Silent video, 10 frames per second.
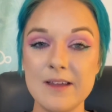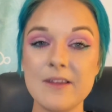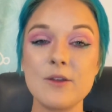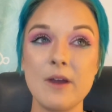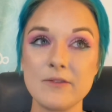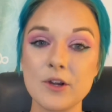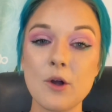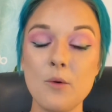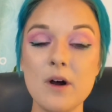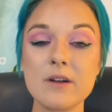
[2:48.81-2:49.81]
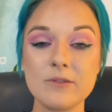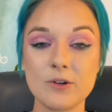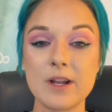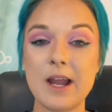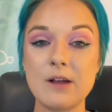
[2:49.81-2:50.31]
that you have to go on of
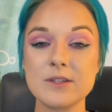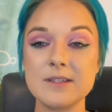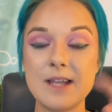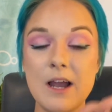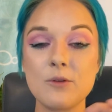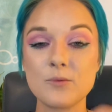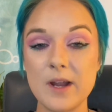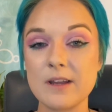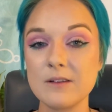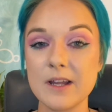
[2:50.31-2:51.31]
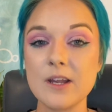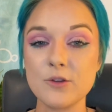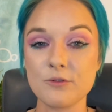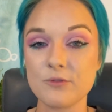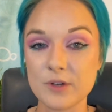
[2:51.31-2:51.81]
learning how to down regulate
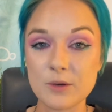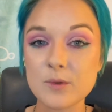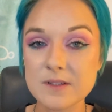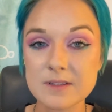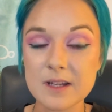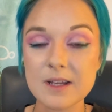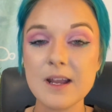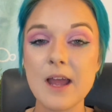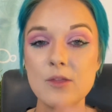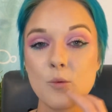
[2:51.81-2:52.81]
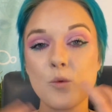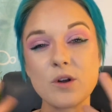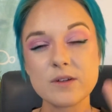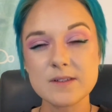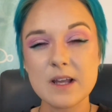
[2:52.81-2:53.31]
your frequency and the words